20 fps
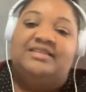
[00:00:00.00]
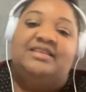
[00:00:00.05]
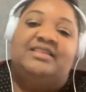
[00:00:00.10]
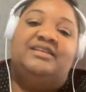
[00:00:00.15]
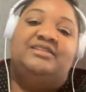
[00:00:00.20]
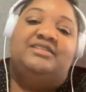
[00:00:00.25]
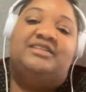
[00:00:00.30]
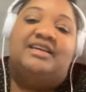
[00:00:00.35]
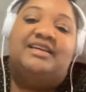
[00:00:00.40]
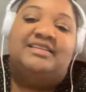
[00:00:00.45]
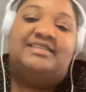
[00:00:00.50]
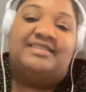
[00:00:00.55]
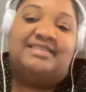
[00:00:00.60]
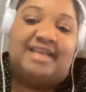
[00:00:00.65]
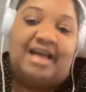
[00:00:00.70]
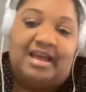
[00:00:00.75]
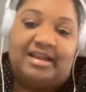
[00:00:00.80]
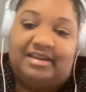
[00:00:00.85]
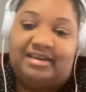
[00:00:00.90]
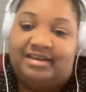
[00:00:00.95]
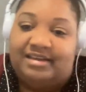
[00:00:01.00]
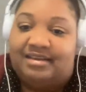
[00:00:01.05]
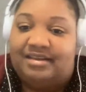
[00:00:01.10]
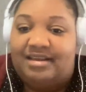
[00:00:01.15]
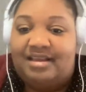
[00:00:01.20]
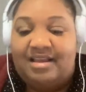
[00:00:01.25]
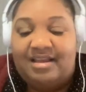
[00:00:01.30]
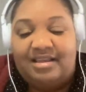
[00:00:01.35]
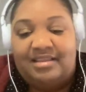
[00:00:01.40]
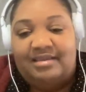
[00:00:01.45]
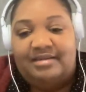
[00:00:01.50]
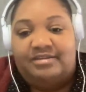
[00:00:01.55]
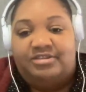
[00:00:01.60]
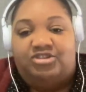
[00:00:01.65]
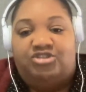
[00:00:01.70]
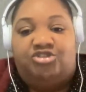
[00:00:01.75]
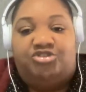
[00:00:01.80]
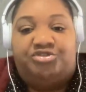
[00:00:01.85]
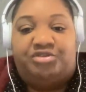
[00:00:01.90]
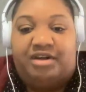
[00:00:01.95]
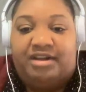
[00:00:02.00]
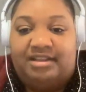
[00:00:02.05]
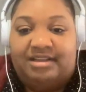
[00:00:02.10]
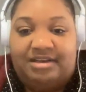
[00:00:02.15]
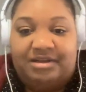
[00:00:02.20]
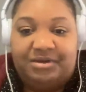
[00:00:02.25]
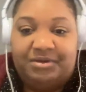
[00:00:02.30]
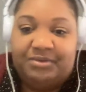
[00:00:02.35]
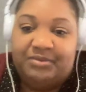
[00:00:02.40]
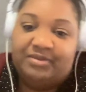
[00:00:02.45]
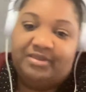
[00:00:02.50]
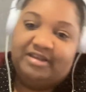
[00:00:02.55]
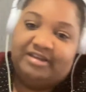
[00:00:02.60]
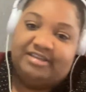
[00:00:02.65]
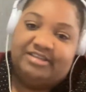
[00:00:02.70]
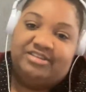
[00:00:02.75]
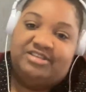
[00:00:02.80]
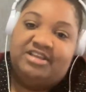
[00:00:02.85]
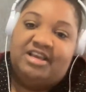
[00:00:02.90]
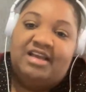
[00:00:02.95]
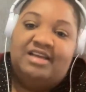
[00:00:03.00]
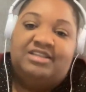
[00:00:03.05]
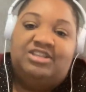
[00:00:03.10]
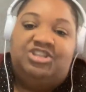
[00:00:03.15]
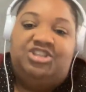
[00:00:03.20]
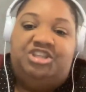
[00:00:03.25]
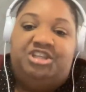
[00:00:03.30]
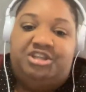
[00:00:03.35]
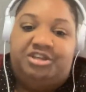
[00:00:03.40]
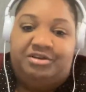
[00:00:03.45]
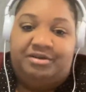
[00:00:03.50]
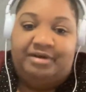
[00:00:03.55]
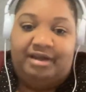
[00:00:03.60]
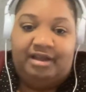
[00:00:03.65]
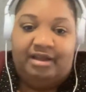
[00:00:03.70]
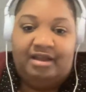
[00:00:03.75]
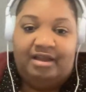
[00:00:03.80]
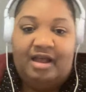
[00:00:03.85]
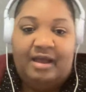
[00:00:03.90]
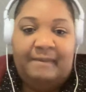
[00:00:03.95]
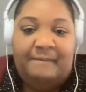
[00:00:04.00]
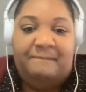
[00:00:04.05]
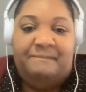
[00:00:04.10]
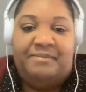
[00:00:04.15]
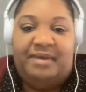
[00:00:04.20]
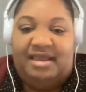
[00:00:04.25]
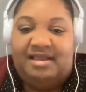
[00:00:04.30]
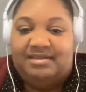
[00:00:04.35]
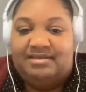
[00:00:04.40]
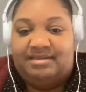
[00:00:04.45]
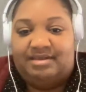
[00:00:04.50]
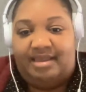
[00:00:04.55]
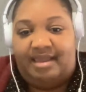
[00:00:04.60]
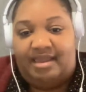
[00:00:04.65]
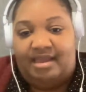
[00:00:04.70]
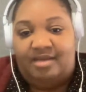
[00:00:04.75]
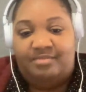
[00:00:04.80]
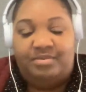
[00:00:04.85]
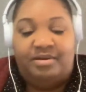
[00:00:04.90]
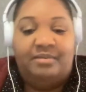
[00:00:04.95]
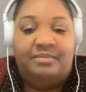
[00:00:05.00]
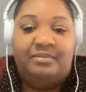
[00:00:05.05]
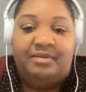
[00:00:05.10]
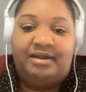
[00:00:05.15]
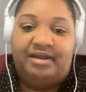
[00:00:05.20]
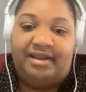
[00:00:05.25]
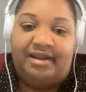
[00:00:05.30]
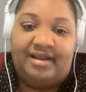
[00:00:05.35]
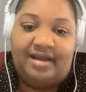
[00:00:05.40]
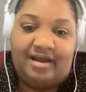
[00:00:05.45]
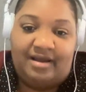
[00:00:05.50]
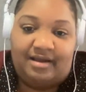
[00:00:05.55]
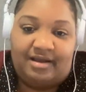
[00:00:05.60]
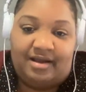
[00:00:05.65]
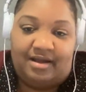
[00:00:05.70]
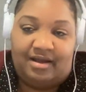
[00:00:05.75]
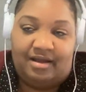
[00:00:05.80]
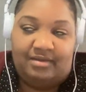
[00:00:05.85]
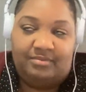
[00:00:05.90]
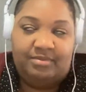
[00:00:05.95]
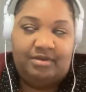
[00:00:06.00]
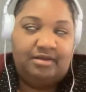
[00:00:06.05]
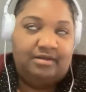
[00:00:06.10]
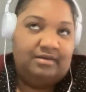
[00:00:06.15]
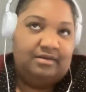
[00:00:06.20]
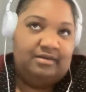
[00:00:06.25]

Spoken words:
So there's Asana, there's Trello, there's Jira, Basecamp, Monday.com.